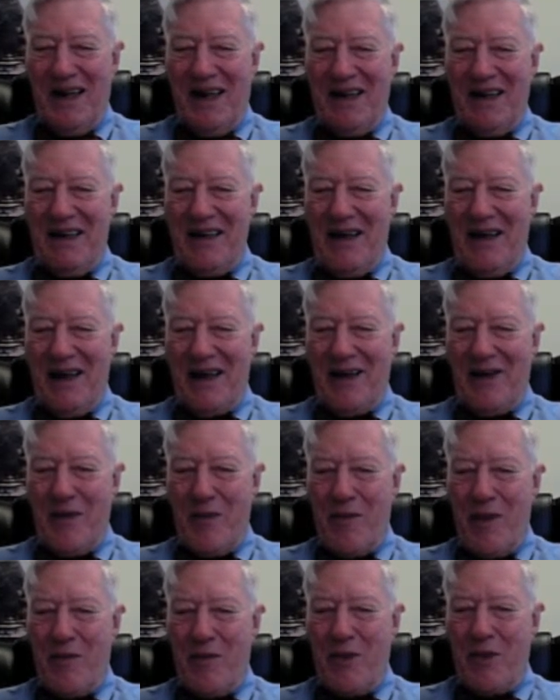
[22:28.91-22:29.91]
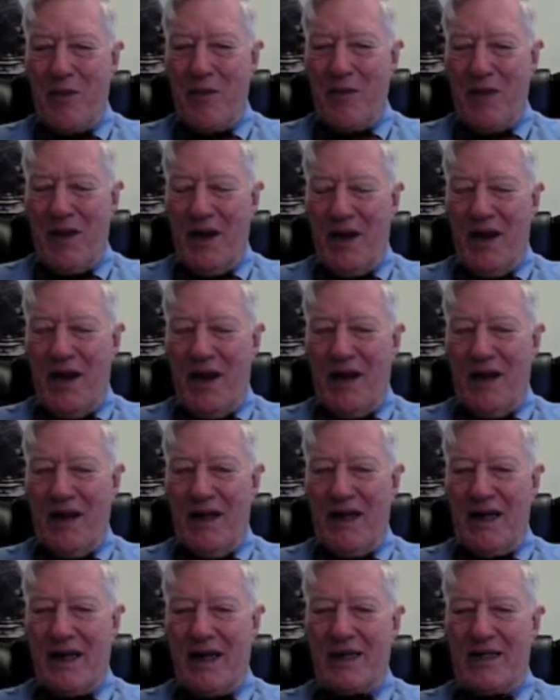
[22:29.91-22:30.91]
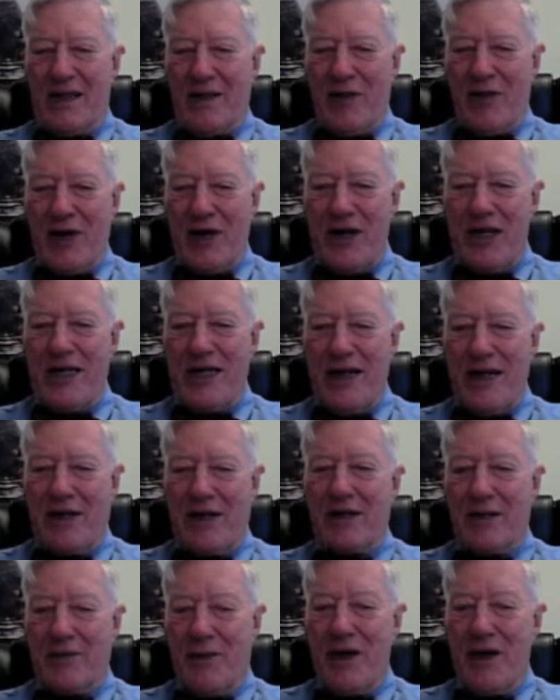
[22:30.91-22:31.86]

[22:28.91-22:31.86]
And he'd let other people handle some of the details,